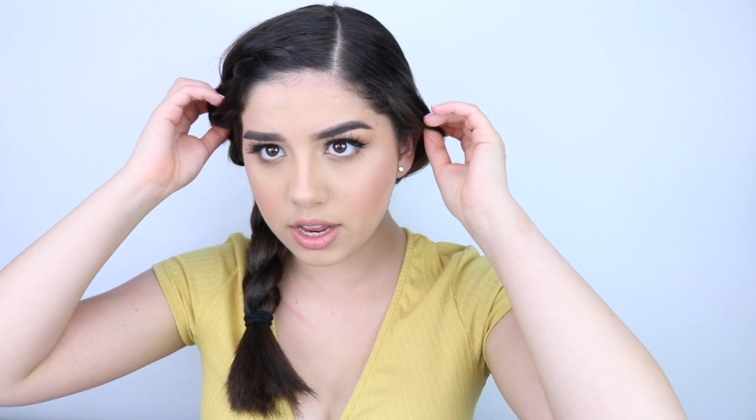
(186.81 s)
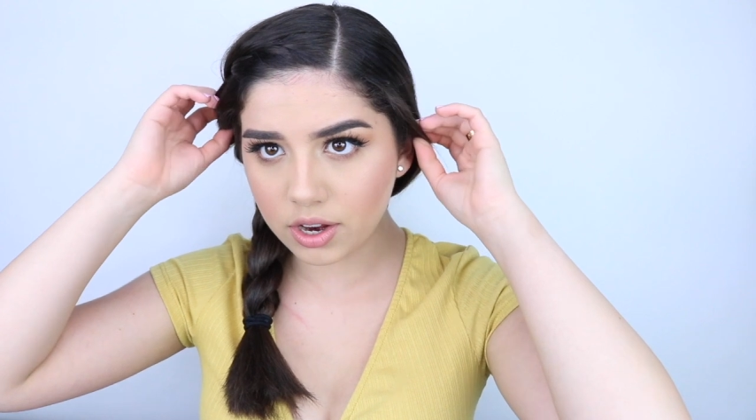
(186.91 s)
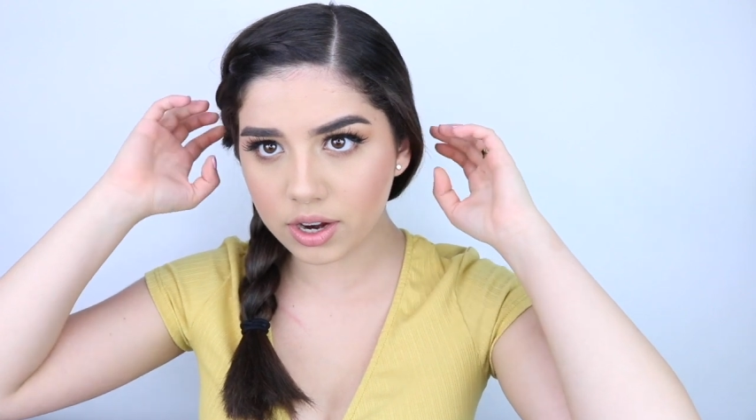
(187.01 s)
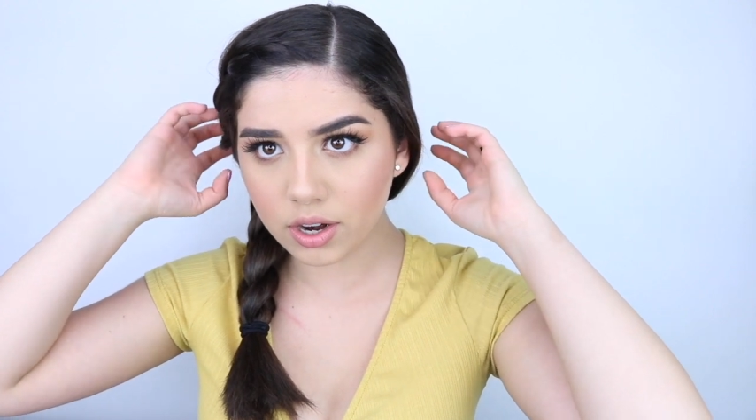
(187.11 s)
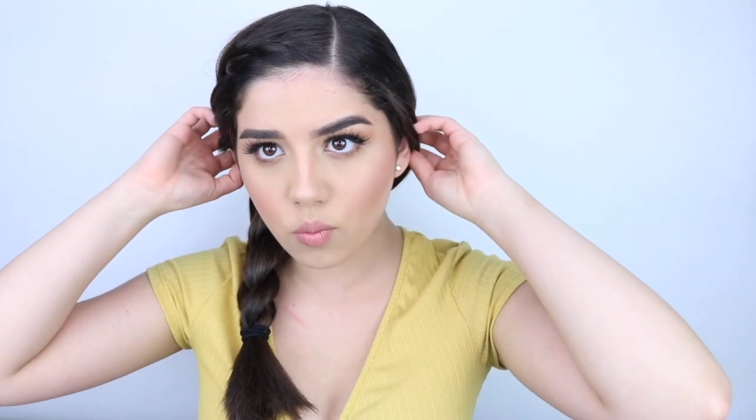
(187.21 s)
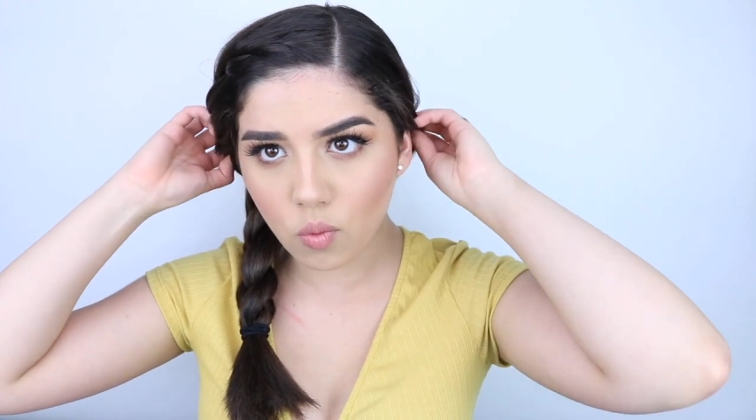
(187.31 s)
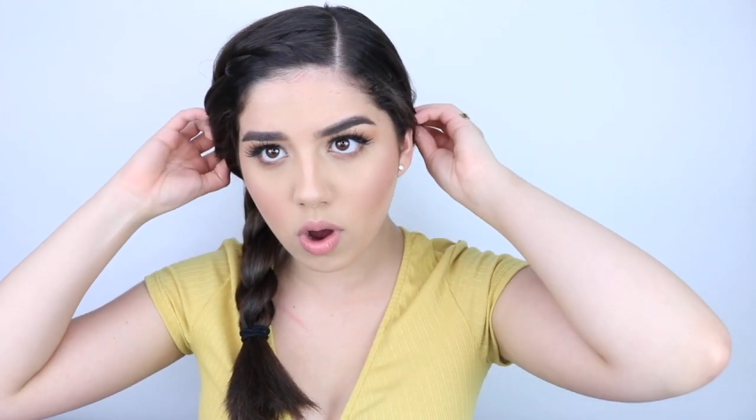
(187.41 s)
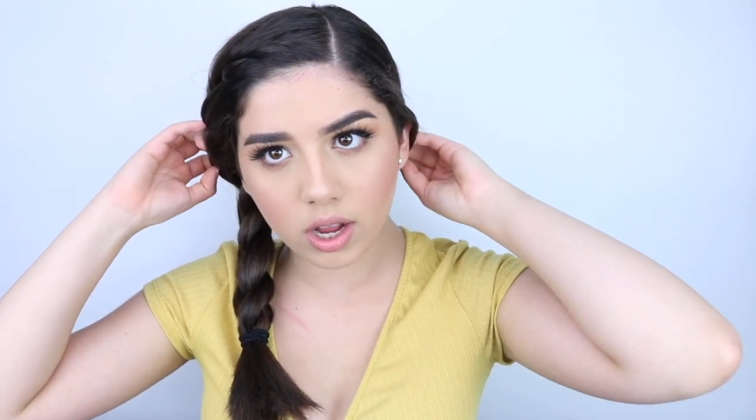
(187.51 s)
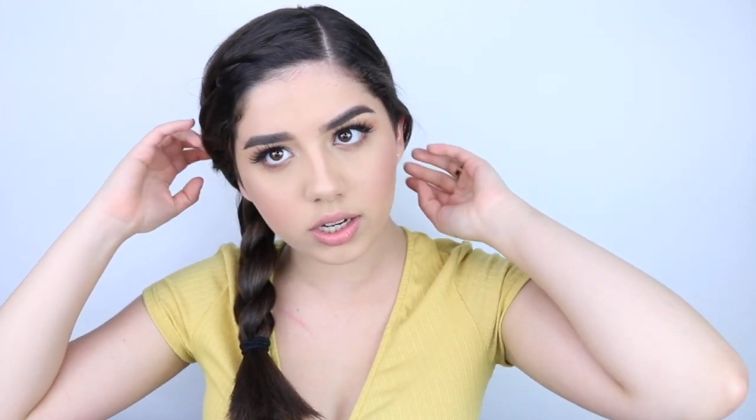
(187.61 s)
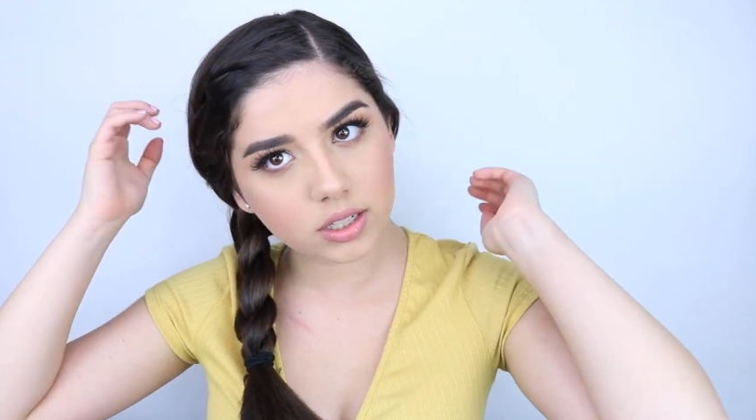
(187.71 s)
you're going to
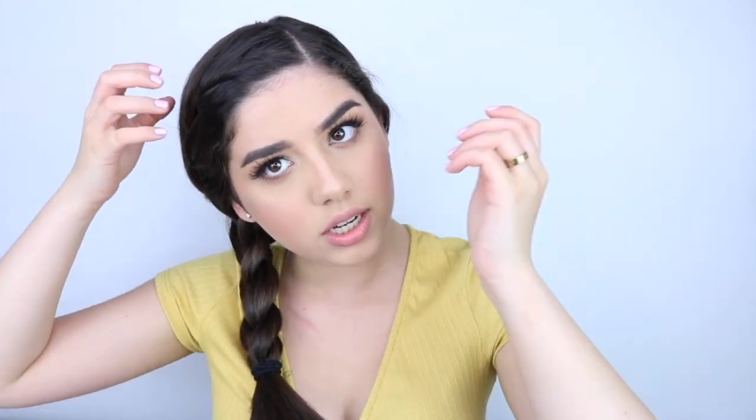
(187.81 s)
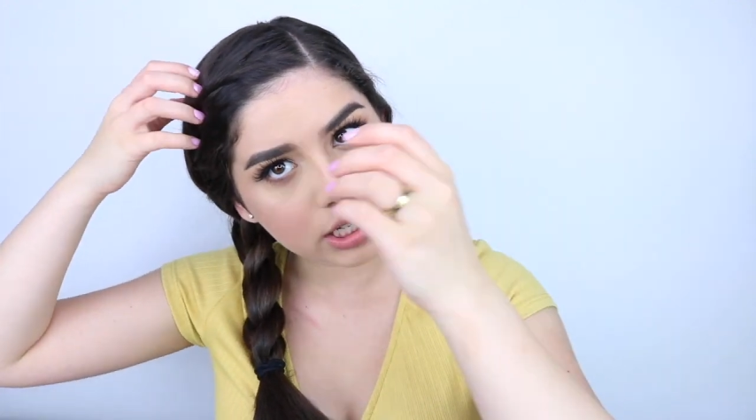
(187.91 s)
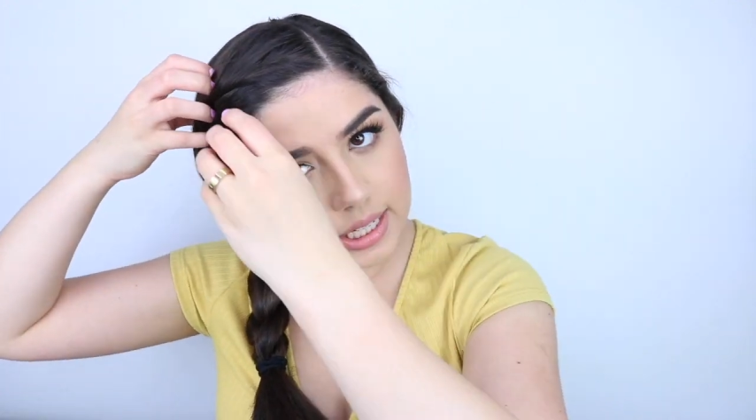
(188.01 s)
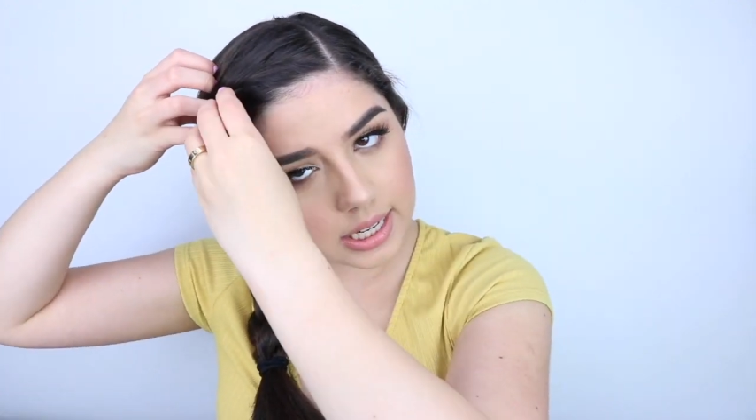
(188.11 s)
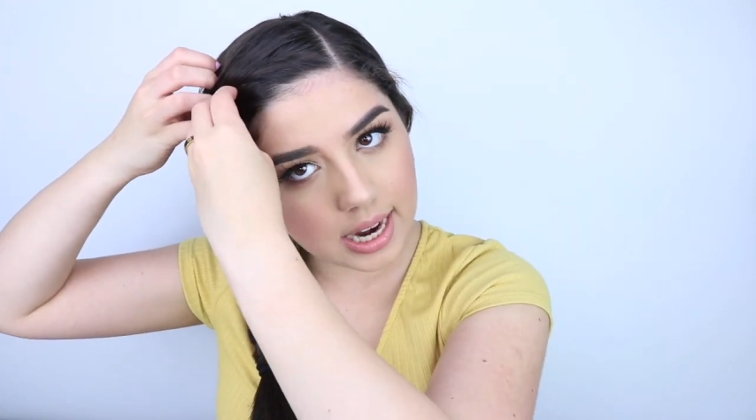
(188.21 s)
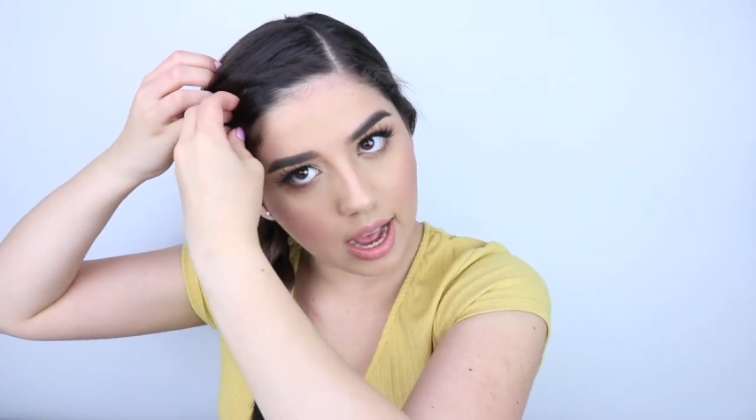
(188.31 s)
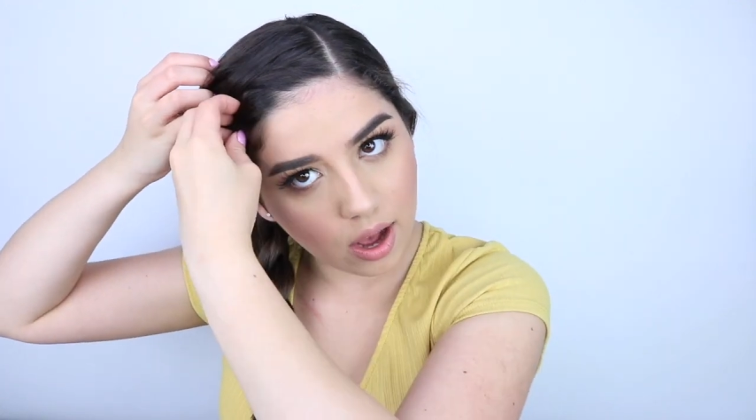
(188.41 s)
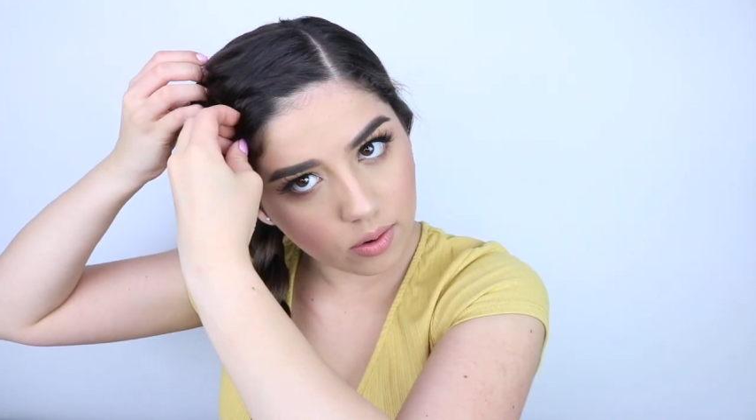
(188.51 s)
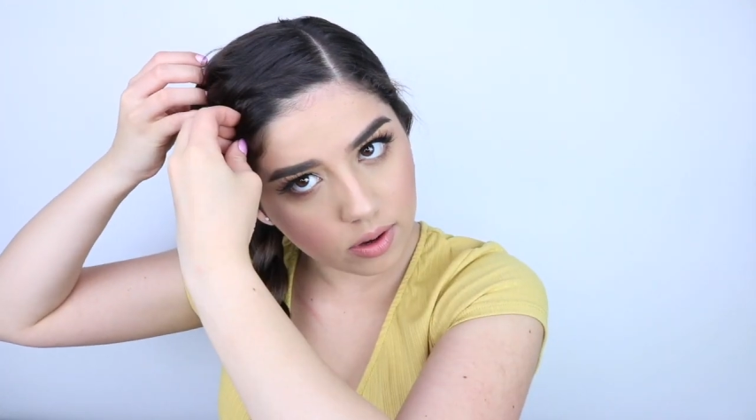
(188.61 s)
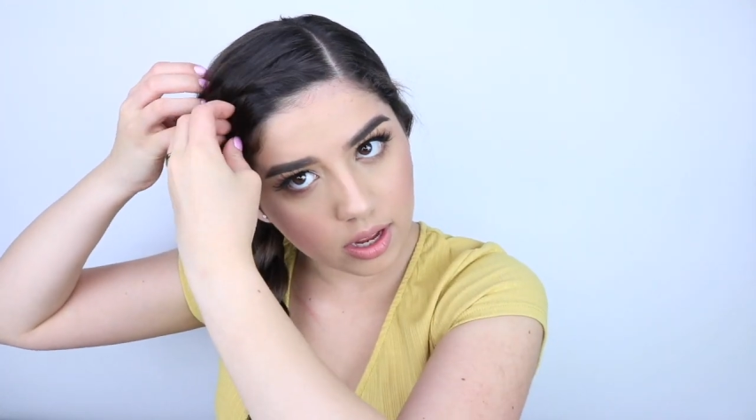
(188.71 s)
want to
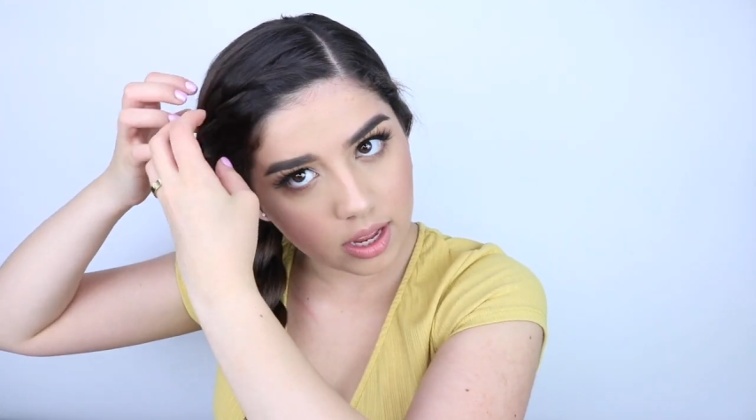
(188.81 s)
now